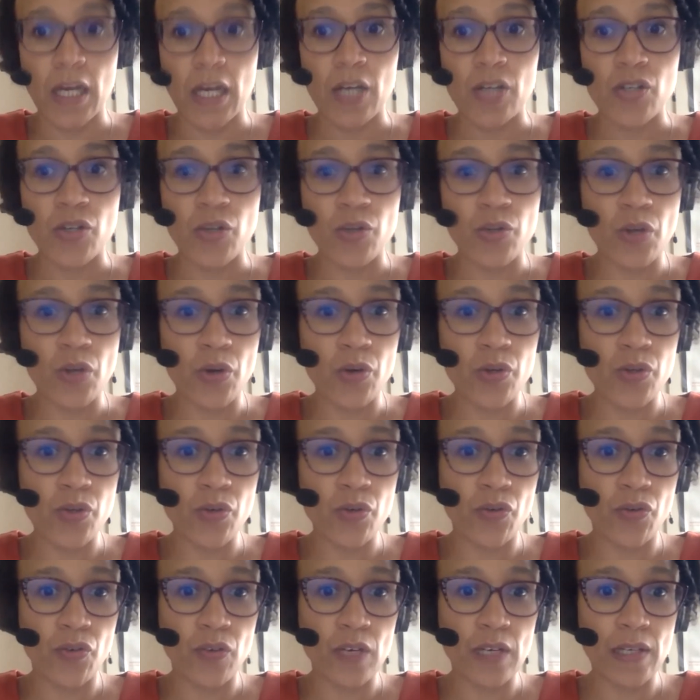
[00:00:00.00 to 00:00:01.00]
So those
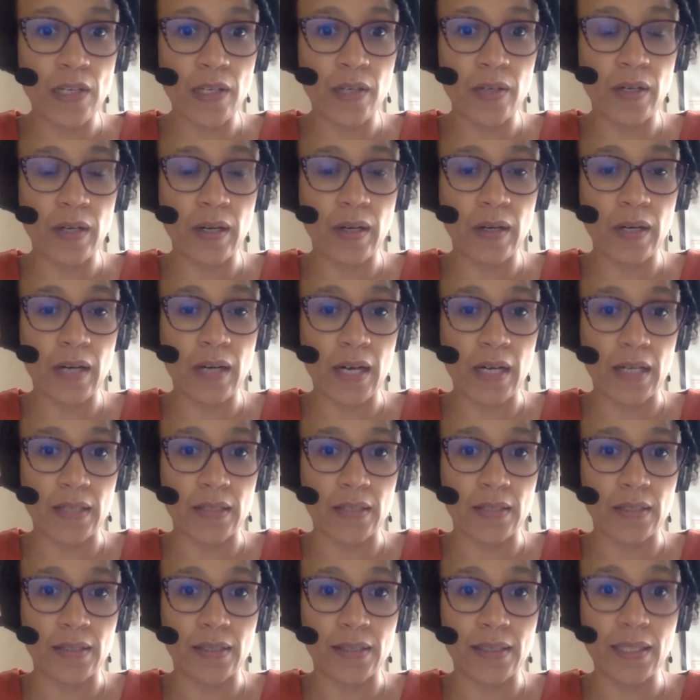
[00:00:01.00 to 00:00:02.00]
who feel in their
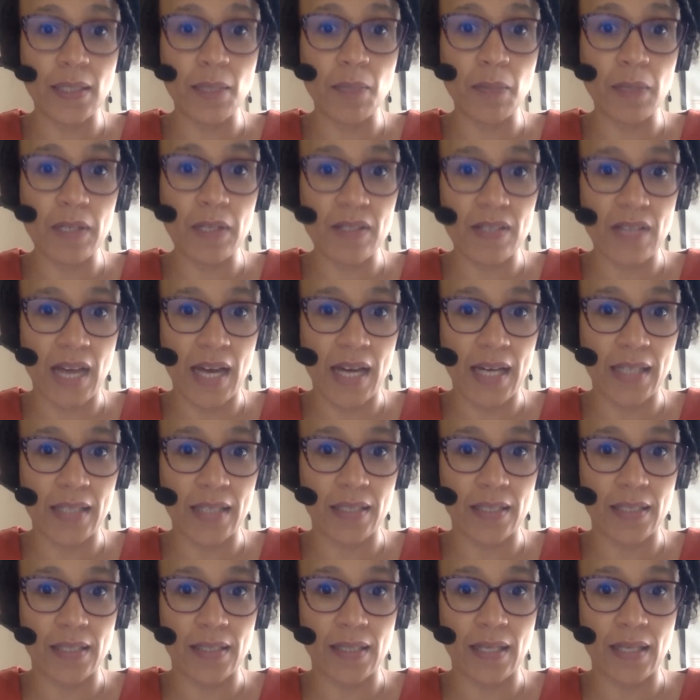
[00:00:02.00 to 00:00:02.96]
gut deep anxiety